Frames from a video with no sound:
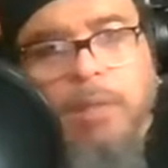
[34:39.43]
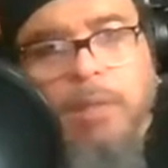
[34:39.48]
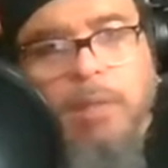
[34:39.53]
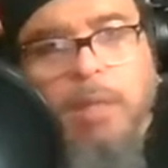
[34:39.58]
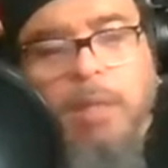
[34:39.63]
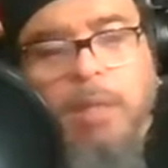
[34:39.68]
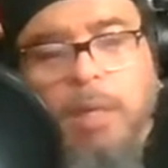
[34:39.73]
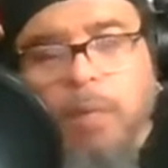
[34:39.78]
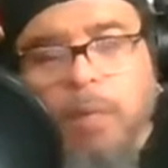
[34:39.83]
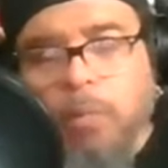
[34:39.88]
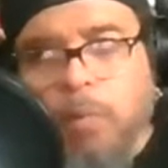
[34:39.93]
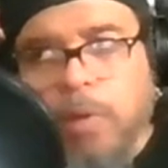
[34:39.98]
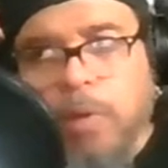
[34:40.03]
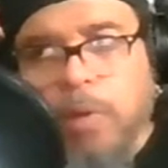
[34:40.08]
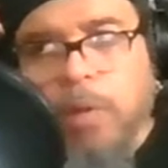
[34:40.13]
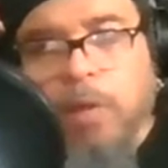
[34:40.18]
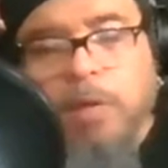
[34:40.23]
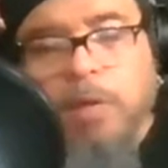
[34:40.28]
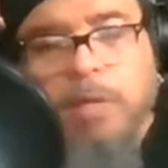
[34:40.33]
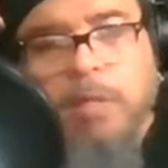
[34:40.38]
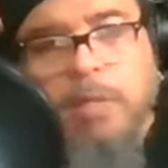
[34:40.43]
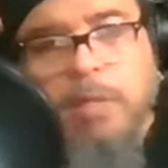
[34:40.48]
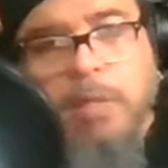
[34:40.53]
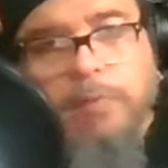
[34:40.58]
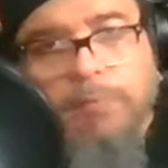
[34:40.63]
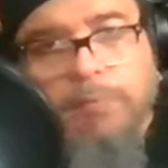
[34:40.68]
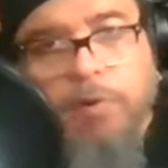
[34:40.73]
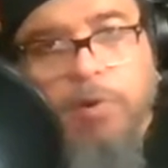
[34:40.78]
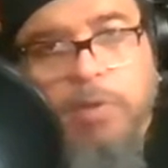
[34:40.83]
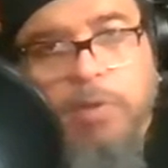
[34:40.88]
One of the artists,
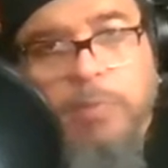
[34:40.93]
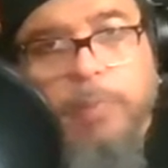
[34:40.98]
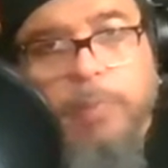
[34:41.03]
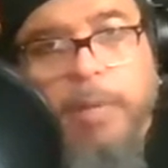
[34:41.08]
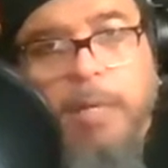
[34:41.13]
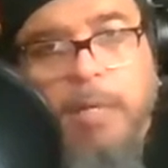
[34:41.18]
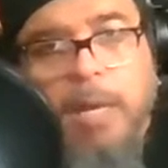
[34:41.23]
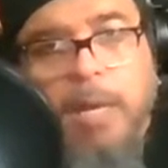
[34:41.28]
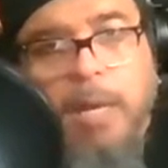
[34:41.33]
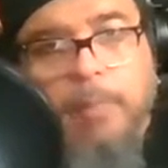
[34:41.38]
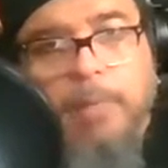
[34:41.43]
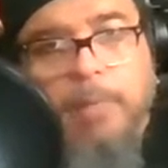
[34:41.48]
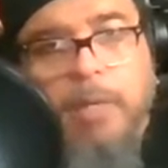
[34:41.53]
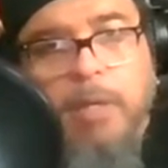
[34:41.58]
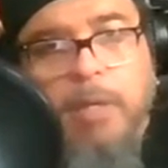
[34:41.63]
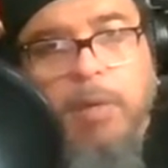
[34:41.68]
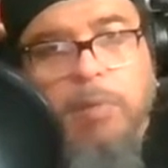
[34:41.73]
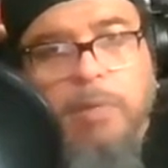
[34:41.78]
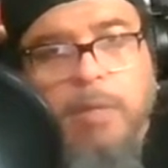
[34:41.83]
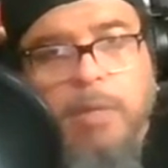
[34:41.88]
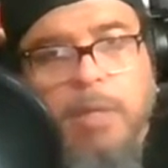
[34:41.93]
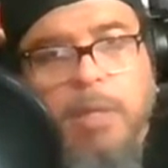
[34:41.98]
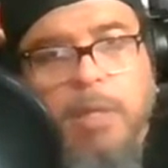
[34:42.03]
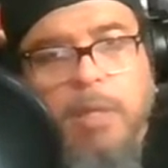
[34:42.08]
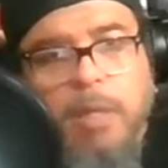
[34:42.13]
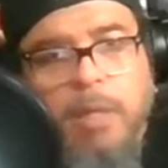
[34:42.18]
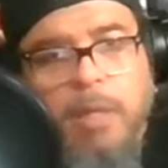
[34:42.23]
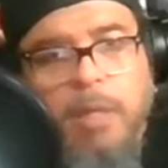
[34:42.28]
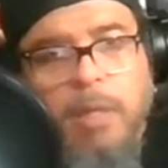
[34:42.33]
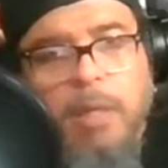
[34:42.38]
of course, being Dan Mendoza,
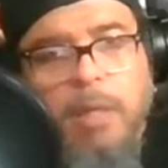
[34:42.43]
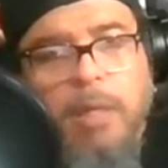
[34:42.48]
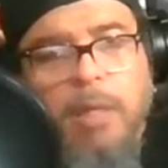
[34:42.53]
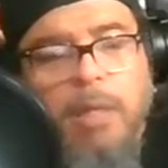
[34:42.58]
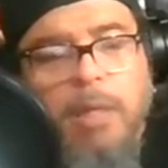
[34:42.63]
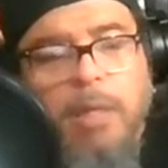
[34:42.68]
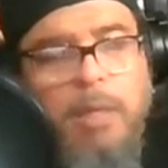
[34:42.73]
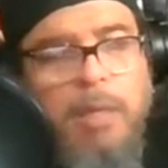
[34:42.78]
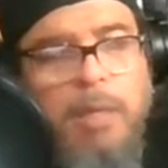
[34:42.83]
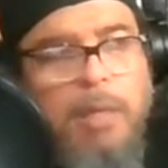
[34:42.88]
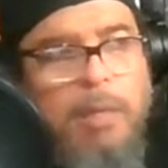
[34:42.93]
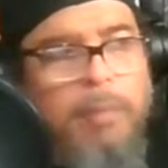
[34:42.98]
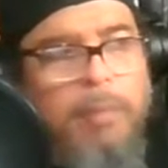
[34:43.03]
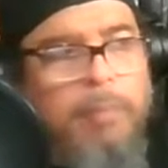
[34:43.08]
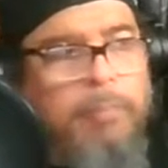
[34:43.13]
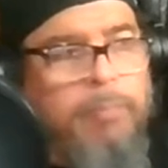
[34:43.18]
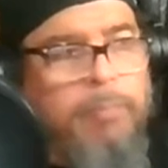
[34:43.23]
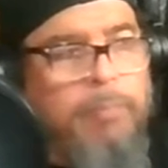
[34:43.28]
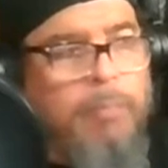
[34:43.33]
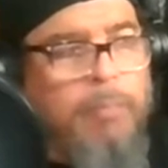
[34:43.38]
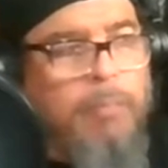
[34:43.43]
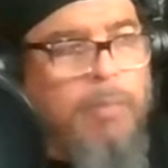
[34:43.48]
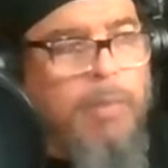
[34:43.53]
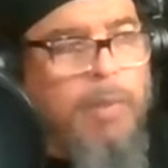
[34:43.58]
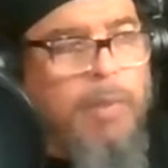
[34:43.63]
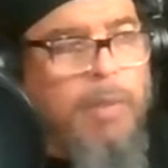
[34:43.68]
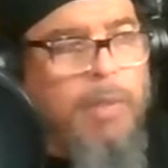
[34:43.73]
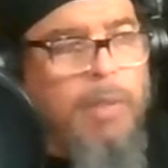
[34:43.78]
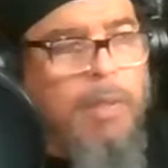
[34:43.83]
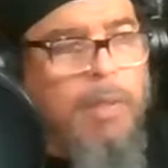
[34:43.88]
and
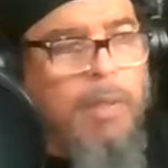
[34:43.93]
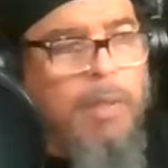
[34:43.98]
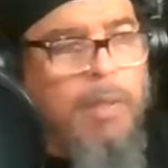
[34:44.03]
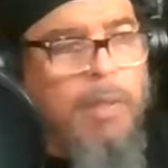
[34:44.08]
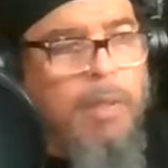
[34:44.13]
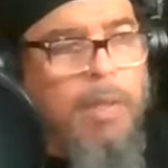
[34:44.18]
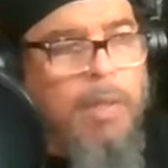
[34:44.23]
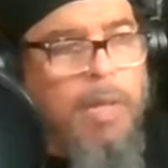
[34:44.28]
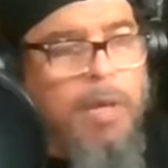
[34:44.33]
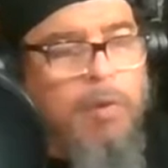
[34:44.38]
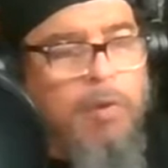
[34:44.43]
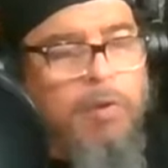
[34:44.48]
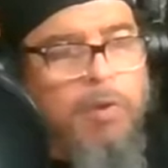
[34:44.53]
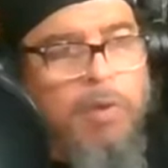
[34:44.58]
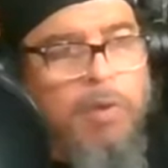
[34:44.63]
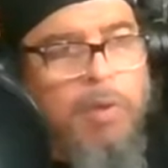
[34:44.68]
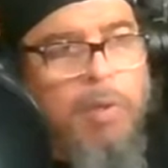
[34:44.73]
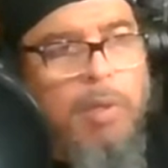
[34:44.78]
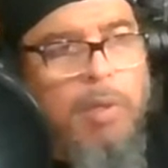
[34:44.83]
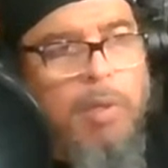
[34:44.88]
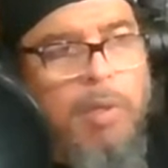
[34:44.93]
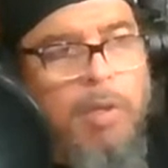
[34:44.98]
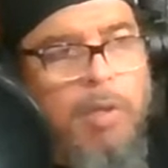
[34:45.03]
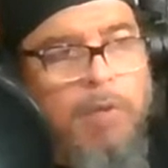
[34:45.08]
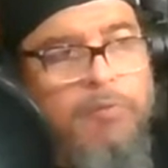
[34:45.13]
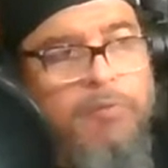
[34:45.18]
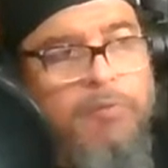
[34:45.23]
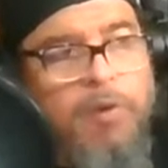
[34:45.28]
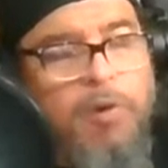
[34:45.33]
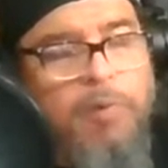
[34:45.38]
how
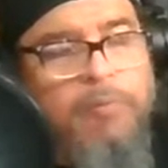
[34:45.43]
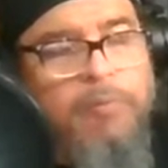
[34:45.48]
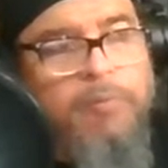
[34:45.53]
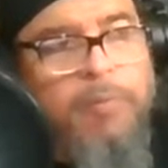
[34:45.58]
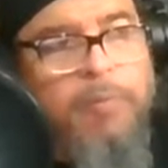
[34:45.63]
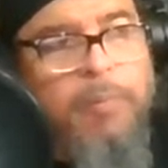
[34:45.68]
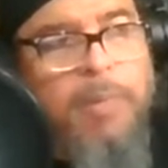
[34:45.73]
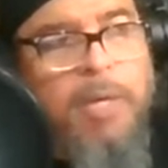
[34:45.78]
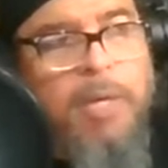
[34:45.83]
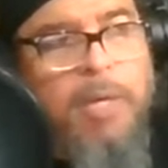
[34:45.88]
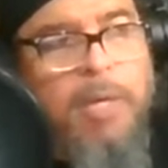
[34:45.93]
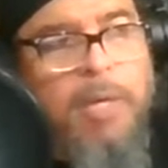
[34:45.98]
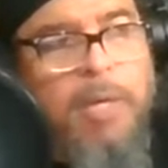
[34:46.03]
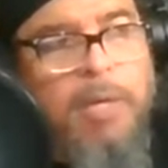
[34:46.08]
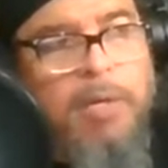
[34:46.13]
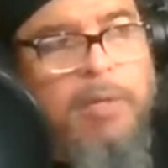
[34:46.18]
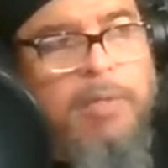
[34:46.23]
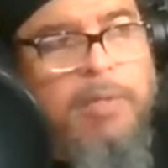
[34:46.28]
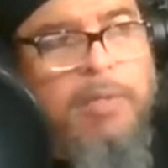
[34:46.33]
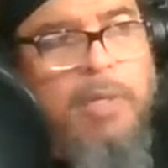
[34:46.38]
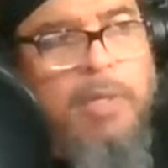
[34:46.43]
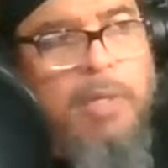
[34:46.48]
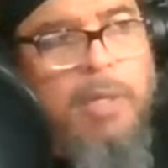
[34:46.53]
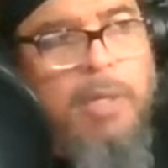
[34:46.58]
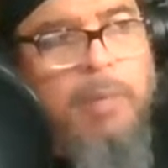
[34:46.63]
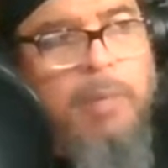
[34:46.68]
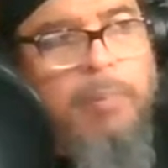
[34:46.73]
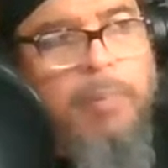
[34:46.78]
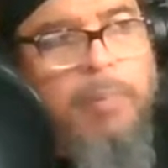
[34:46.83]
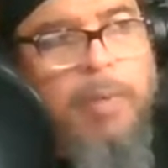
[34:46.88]
you've known him for many years,
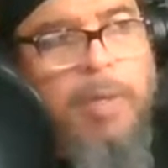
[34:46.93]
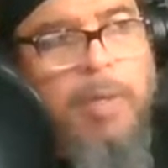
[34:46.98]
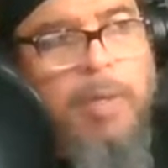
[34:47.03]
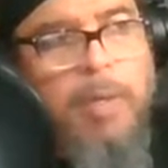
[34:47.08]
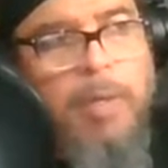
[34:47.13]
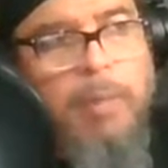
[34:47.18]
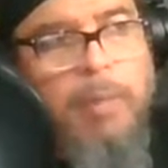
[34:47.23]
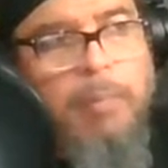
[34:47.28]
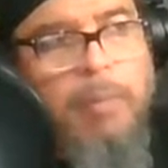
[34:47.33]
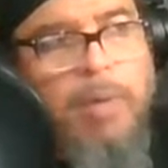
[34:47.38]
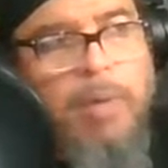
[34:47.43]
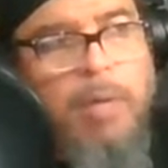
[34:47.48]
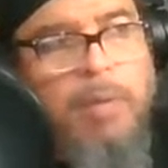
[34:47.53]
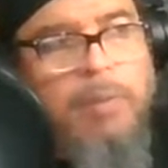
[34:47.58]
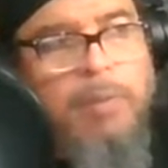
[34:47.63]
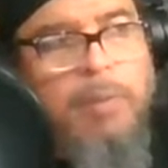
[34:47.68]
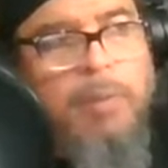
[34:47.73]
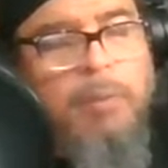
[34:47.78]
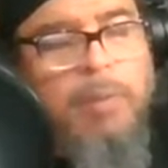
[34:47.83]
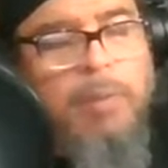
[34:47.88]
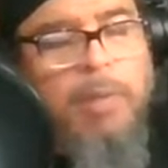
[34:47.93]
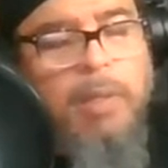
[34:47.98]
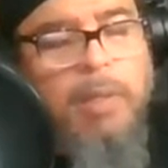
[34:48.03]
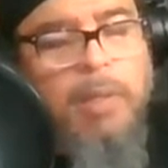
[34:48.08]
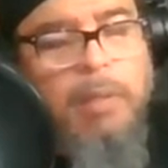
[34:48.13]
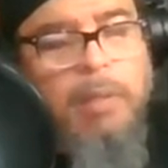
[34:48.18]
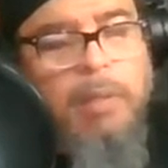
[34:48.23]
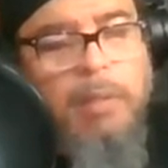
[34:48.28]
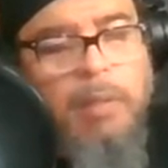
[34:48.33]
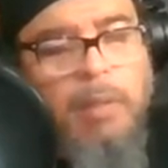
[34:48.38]
but
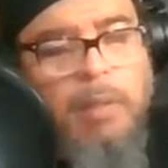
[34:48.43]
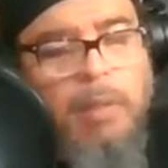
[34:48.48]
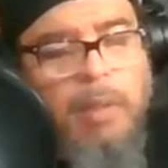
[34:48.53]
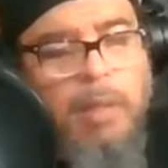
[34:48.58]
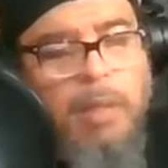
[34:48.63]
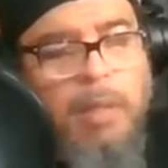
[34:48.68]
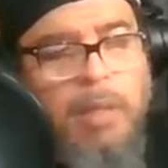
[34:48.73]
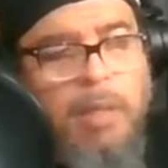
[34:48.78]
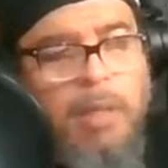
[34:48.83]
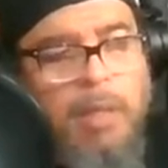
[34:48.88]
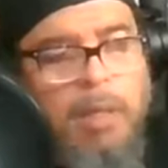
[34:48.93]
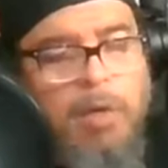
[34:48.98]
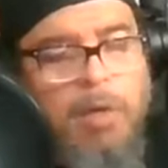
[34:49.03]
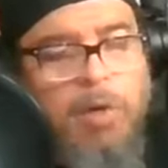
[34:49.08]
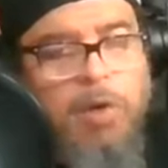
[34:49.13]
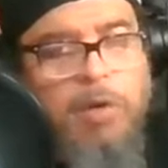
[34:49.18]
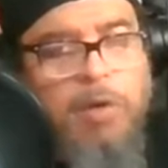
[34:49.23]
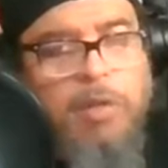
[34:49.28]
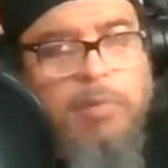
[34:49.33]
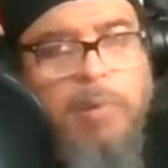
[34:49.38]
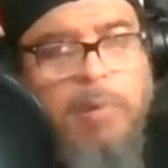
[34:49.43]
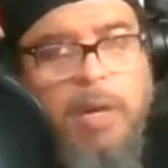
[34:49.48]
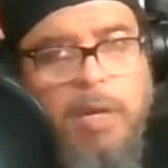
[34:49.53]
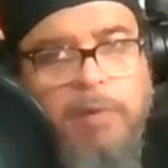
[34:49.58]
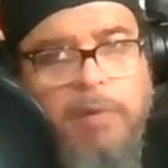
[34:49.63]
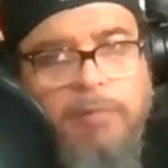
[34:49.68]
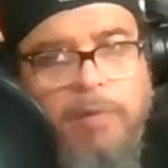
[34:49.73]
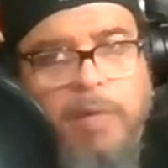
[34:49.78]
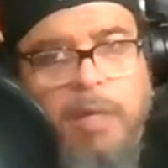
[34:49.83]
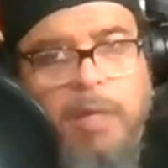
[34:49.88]
also Curtis
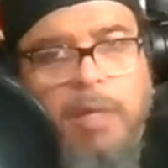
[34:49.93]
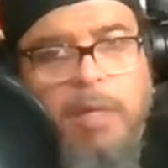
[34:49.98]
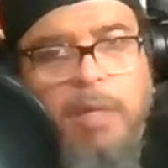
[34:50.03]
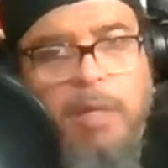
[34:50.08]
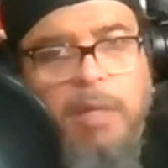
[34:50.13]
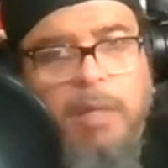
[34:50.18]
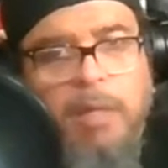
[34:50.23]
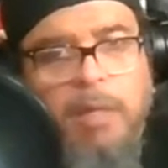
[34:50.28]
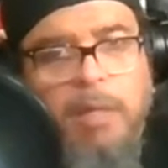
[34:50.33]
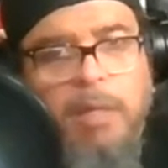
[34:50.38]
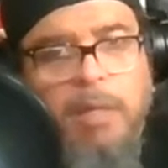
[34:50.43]
Rakovic and